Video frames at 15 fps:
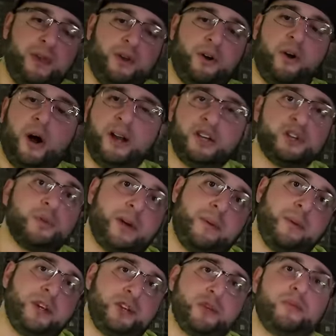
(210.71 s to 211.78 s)
you know, I just want to
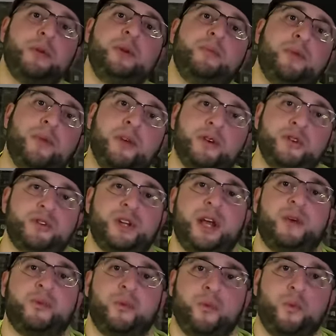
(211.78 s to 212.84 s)
make sure people
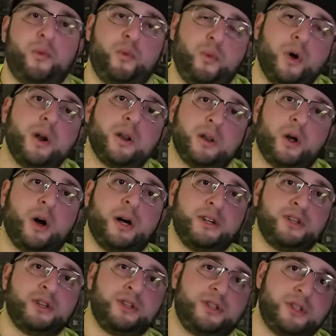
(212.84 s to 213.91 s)
understand what a
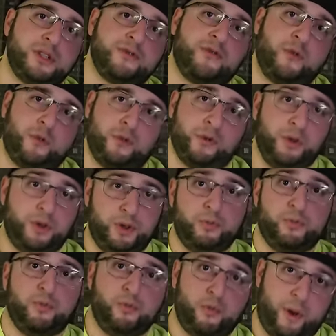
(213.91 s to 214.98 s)
loss this is for the
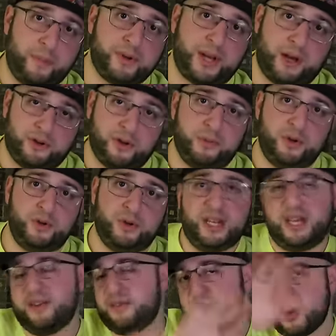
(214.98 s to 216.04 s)
reptile community.
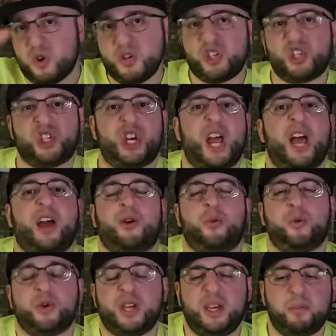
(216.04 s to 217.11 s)
Even though his channel
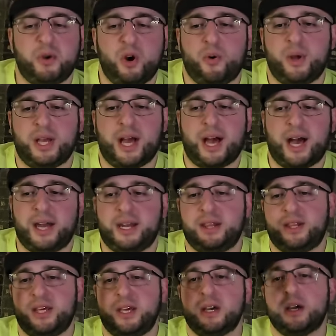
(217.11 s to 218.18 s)
will keep going on and
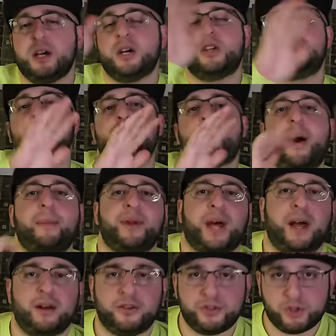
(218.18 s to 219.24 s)
the the
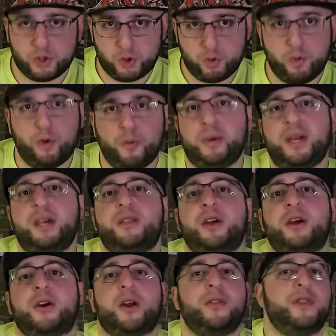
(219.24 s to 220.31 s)
reptile zoo will be
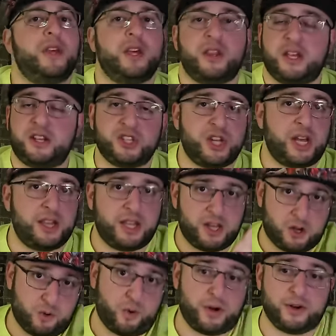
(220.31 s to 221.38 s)
there and the, they say the
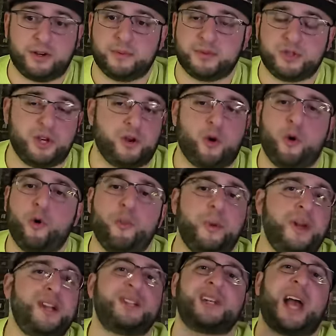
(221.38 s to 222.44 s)
aquarium's going to
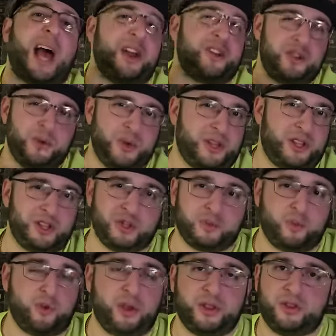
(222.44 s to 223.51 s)
open. It's got to at this
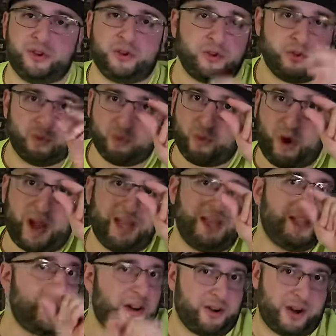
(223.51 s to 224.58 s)
point. They're right
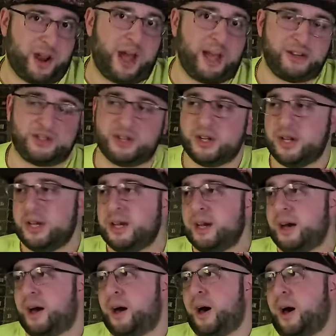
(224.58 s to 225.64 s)
there, guys.
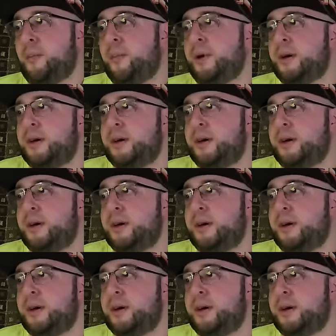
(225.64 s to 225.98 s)
Um,